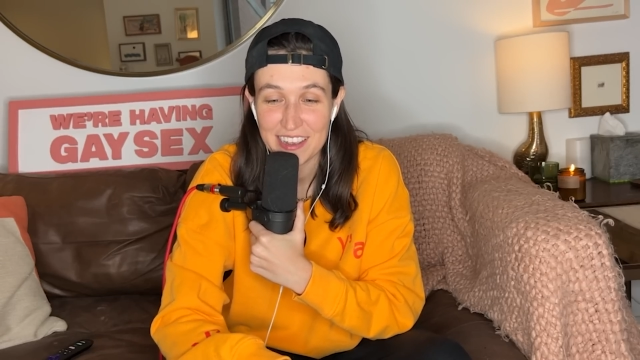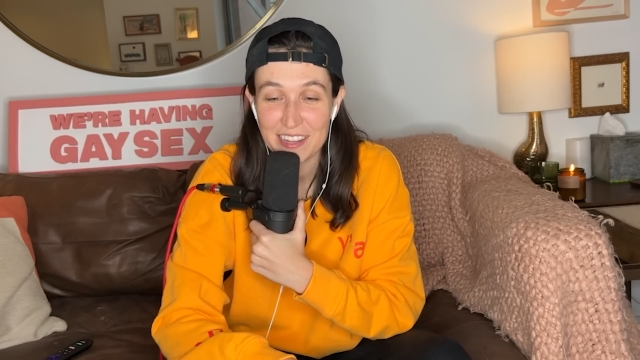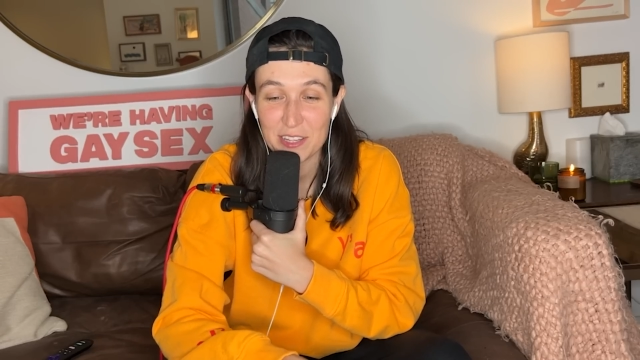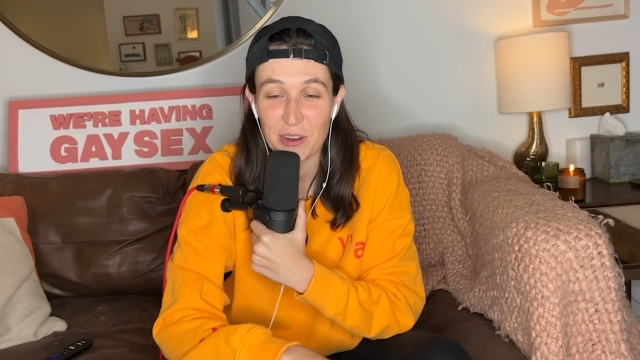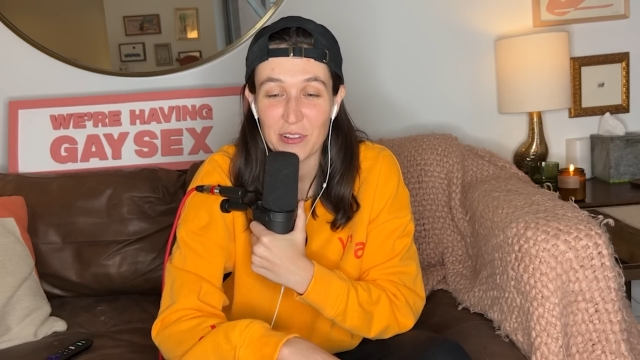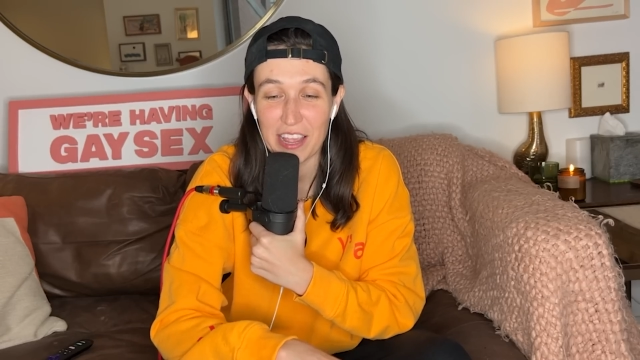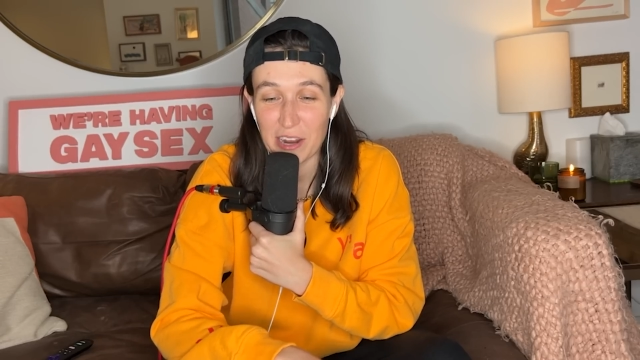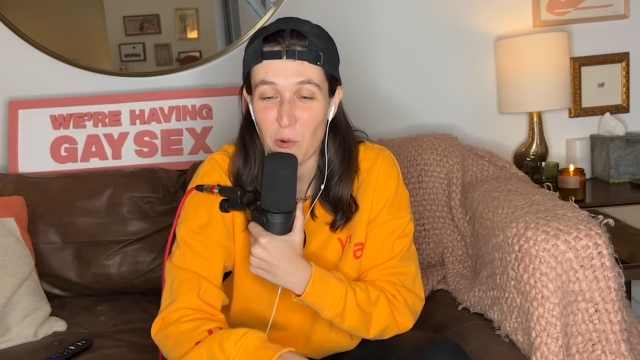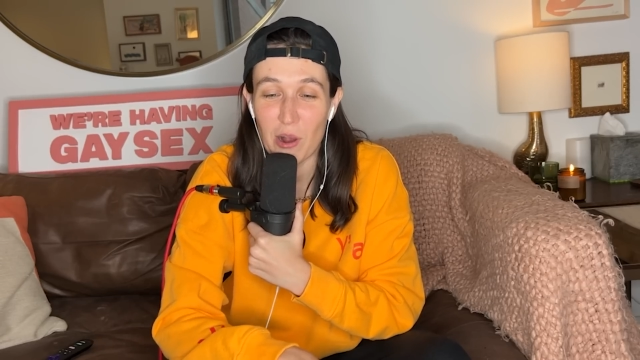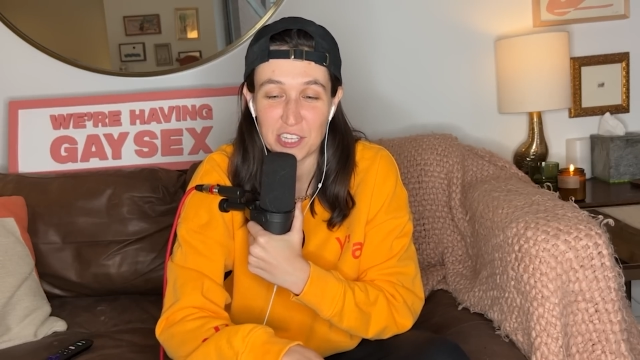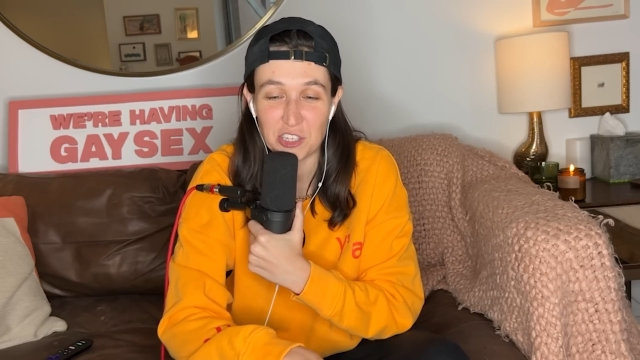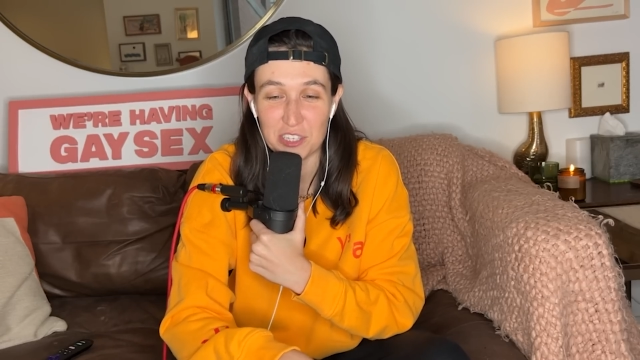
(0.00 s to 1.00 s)
your like
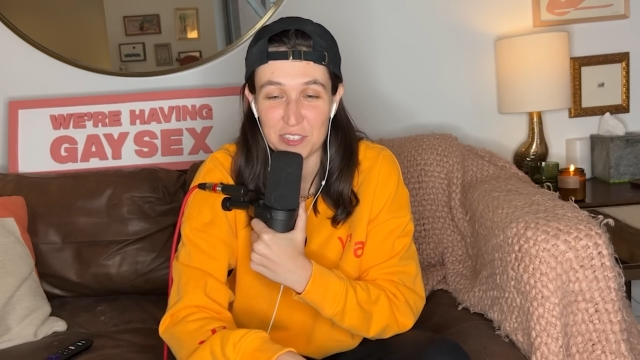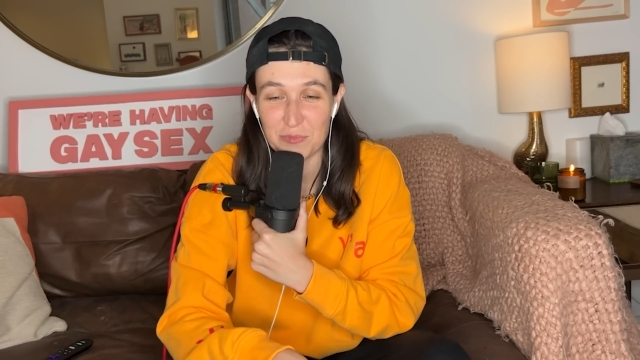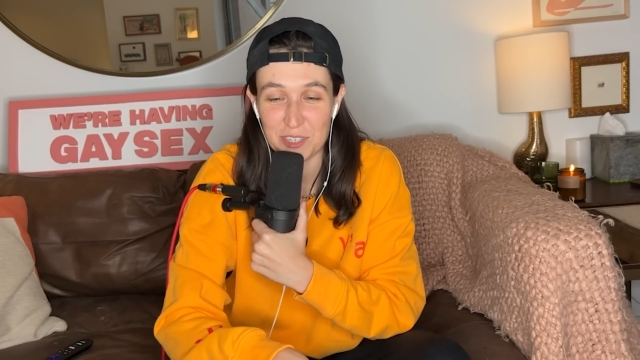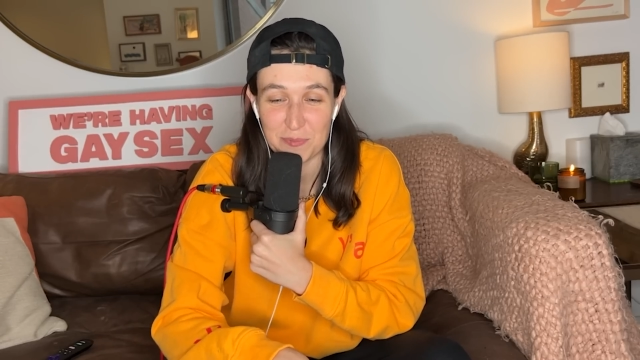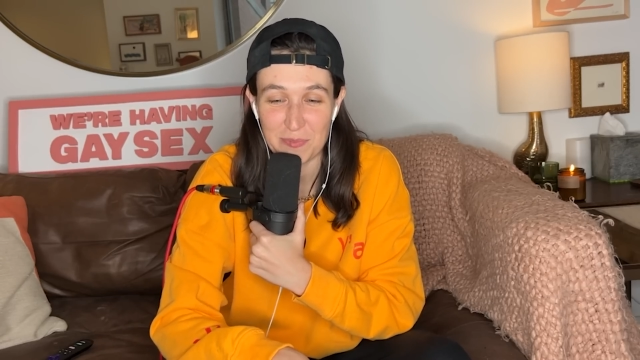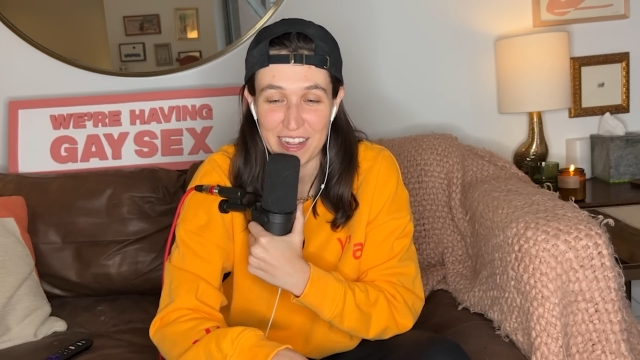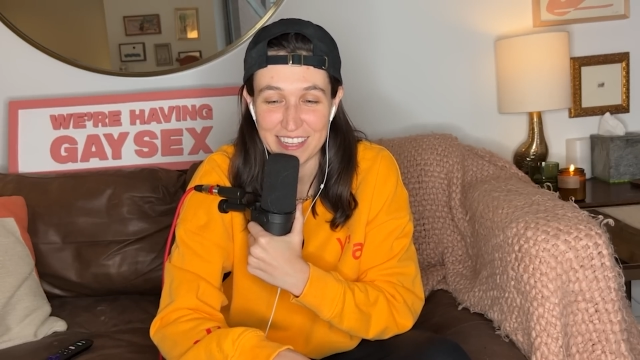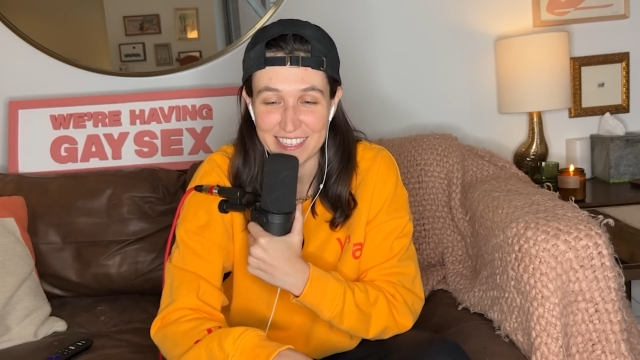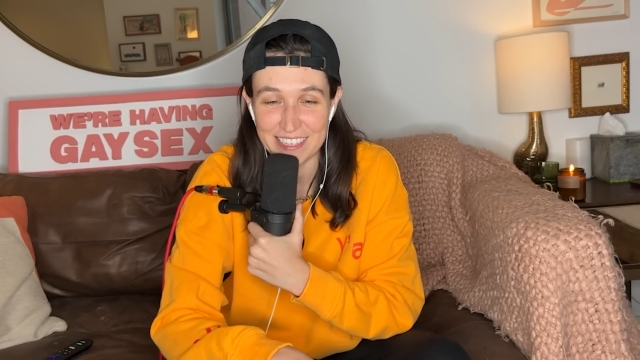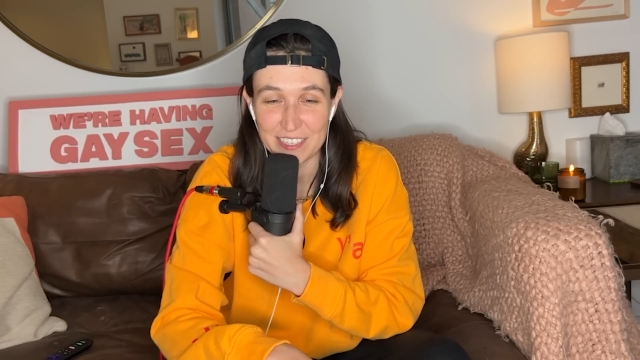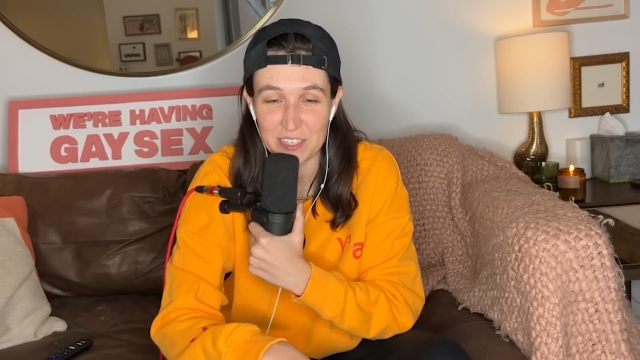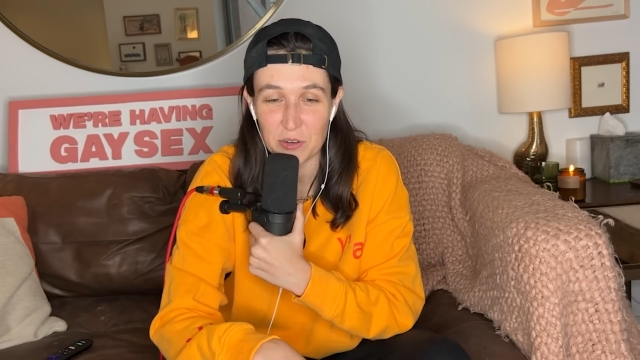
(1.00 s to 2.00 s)
question
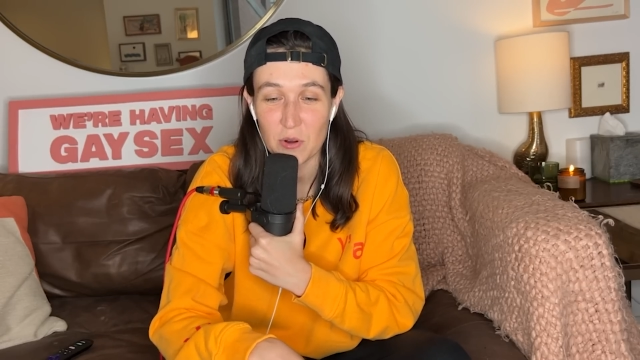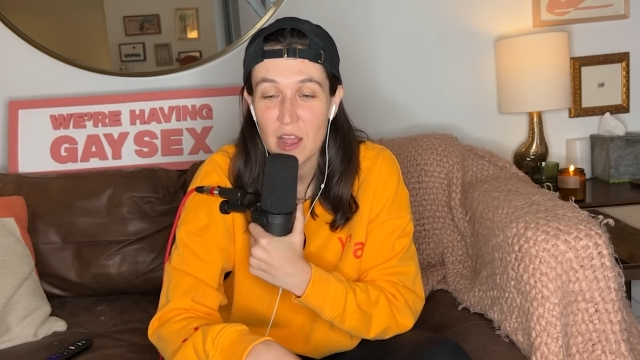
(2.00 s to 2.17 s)
responses too.